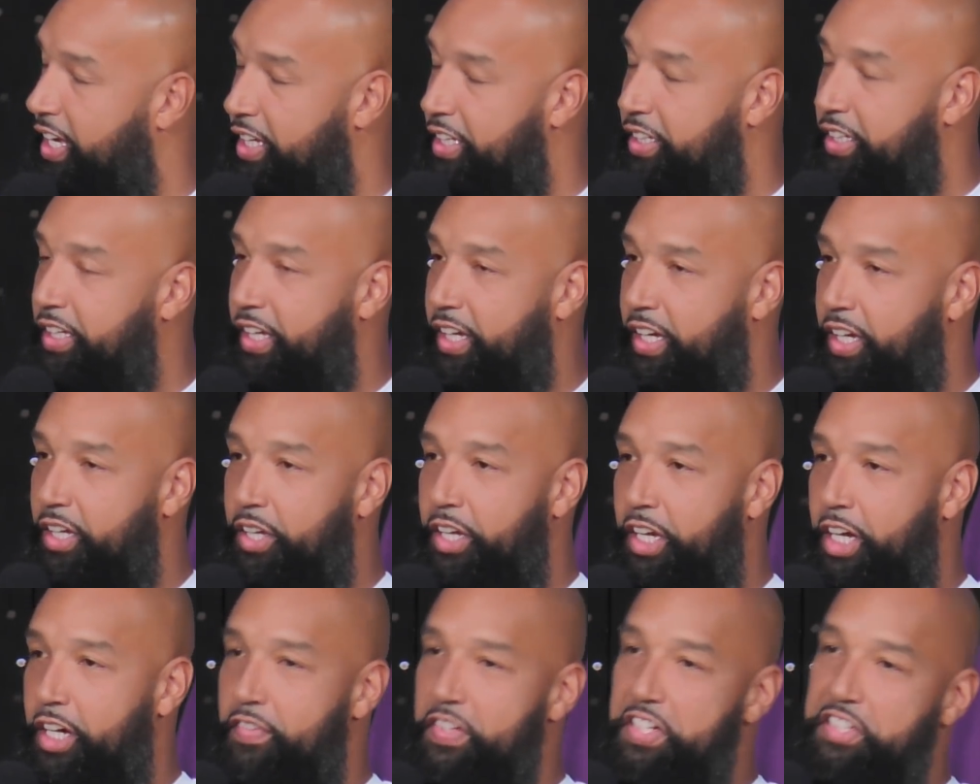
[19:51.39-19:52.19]
Yeah,
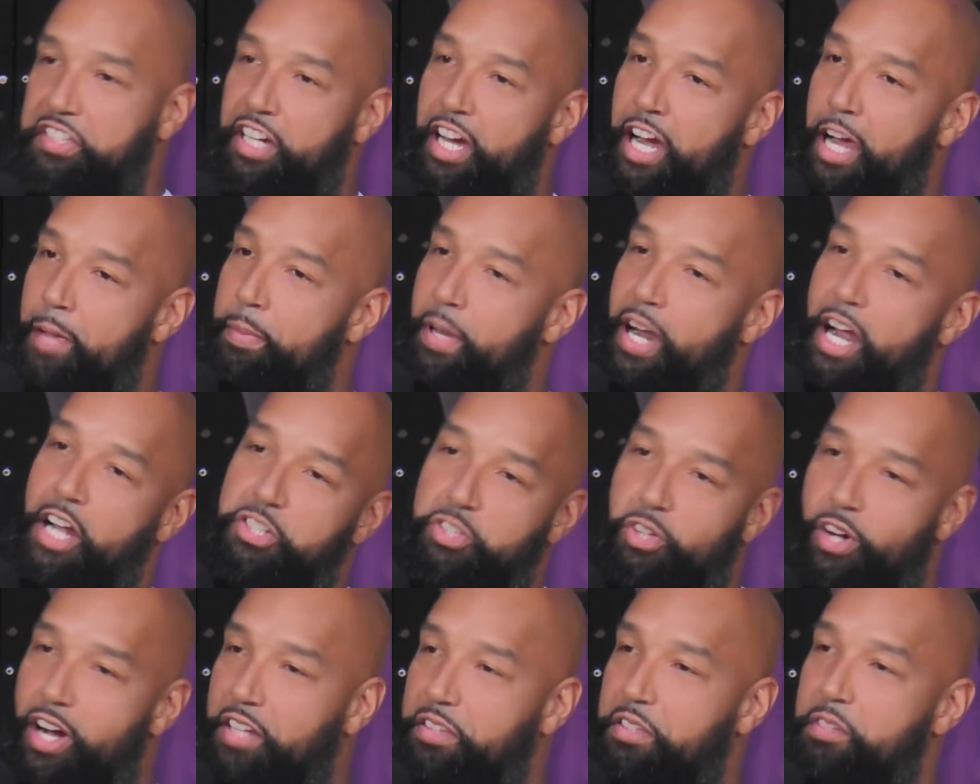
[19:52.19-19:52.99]
every time that I
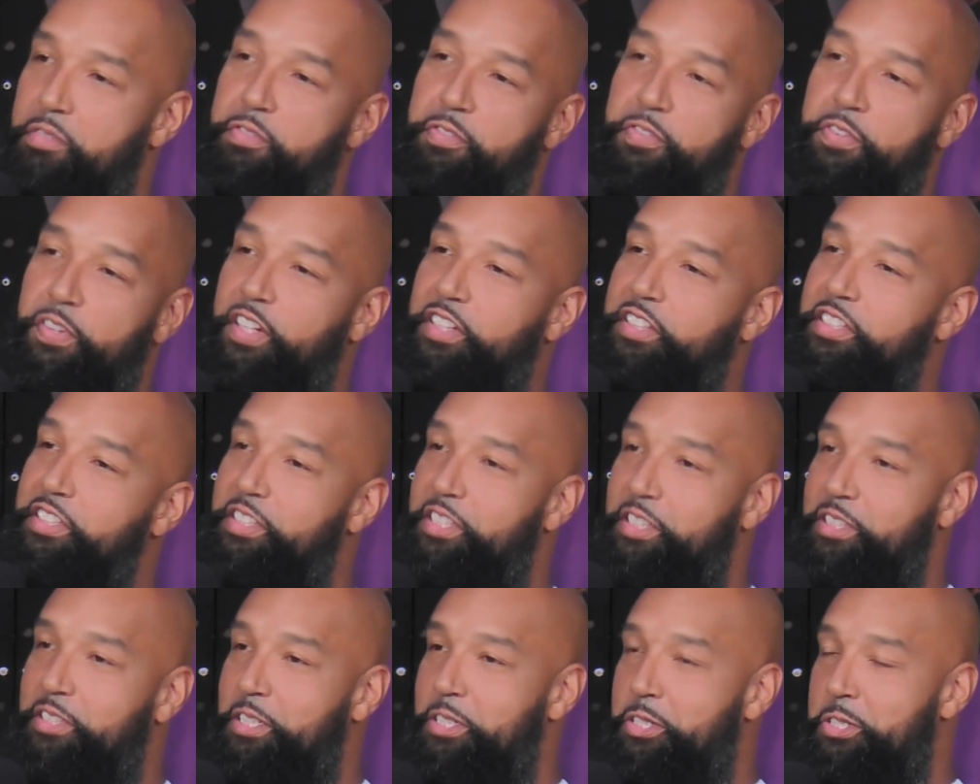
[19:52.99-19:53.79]
tried to fix
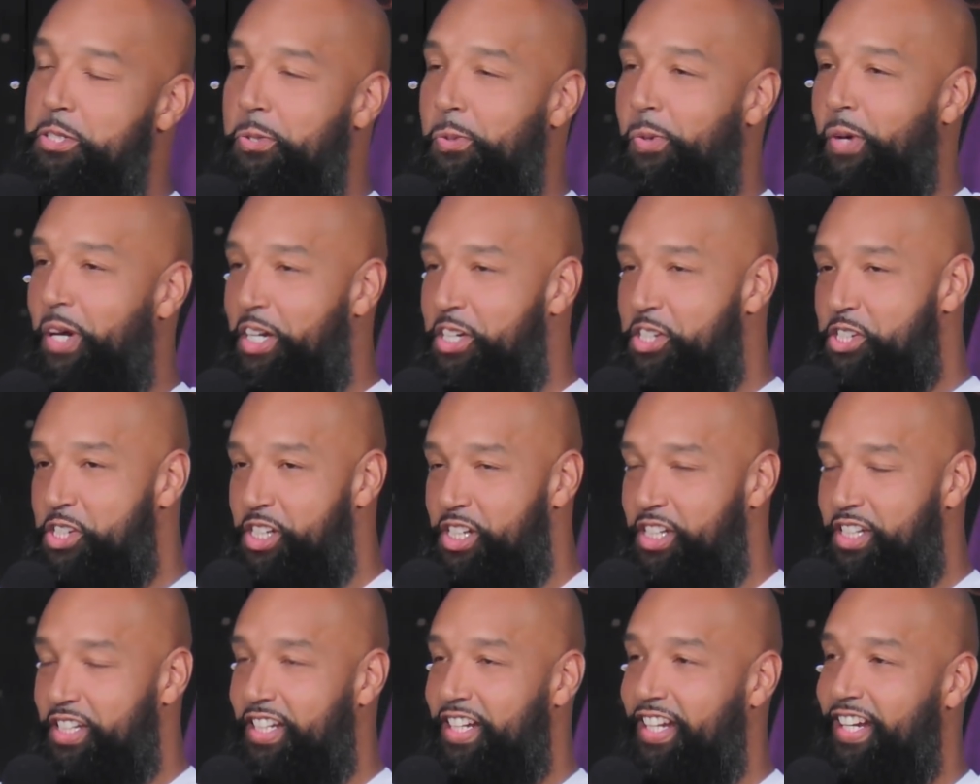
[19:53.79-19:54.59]
the
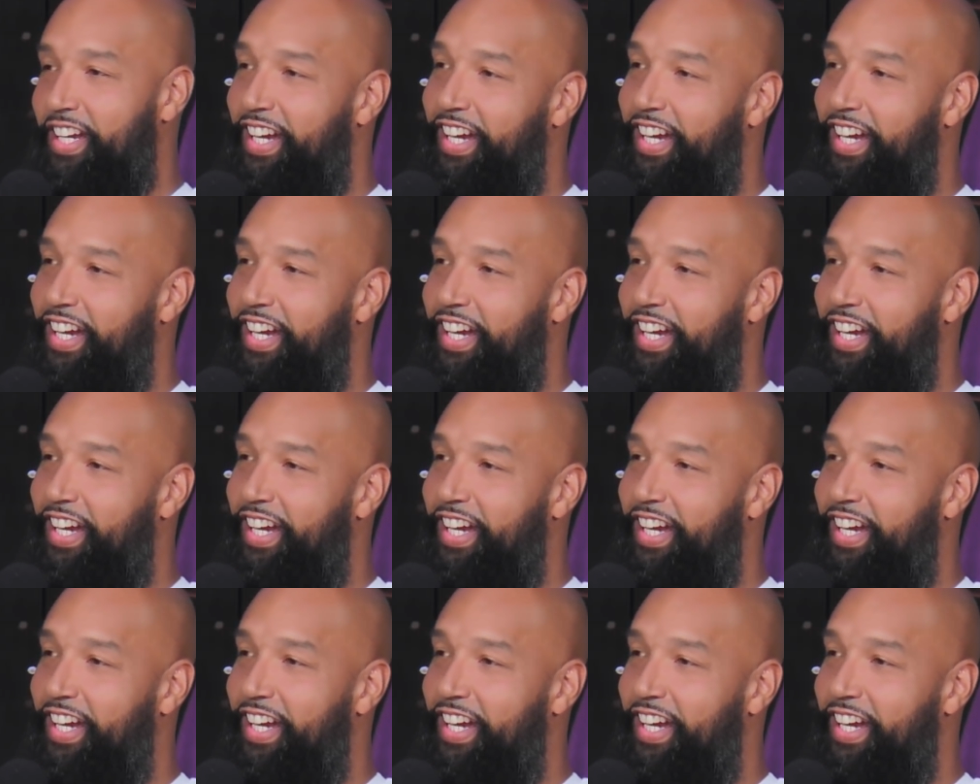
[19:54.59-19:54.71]
situation,